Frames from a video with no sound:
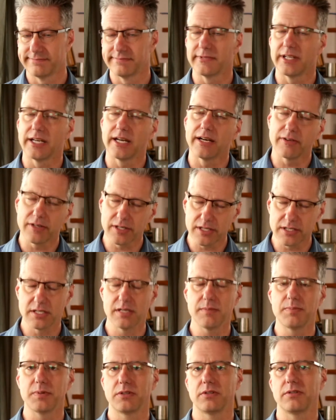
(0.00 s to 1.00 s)
Now, in a
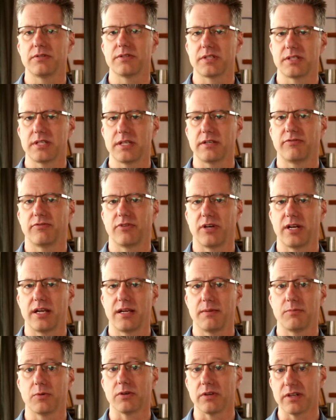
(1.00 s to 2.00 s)
typical stick
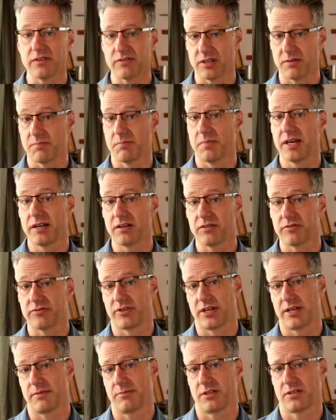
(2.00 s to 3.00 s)
frame or even a metal
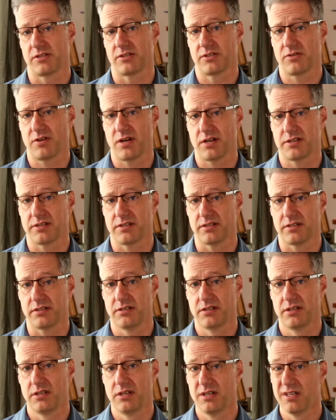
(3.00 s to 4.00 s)
frame construction,
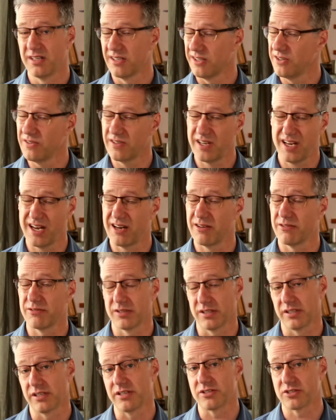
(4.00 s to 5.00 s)
you can't
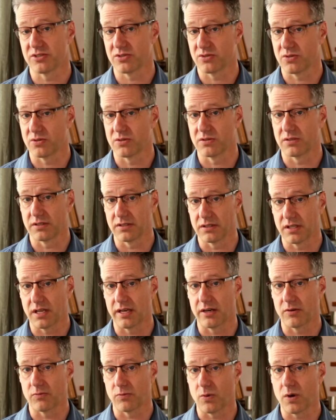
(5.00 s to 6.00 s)
really store a
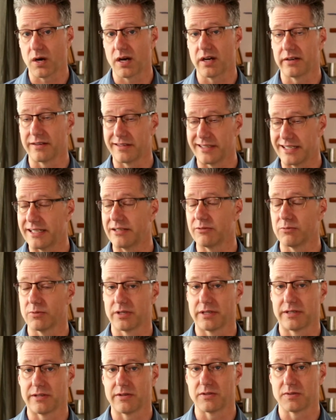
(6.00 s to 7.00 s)
lot of water in
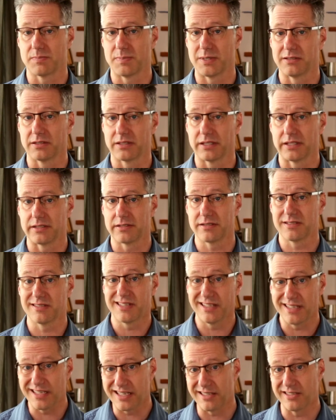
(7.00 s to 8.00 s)
one of those buildings
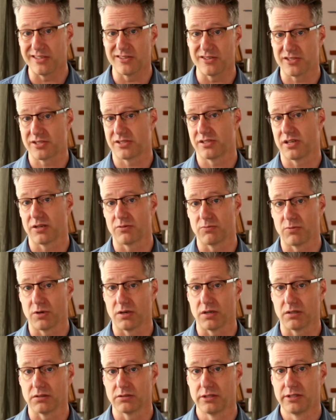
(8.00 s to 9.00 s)
in your stud
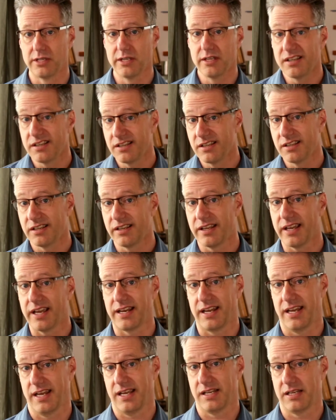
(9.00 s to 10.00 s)
wall
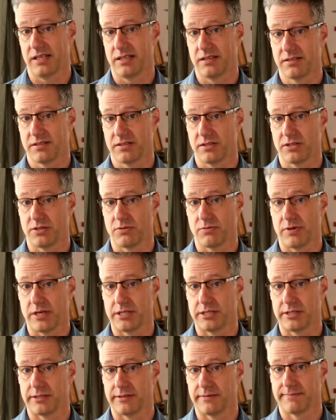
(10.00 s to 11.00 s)
at any
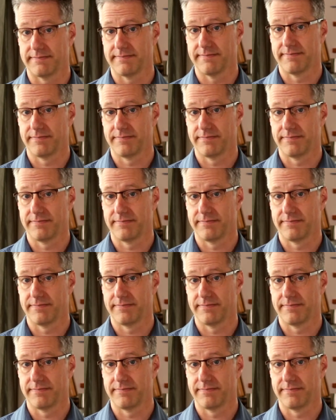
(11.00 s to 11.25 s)
situation.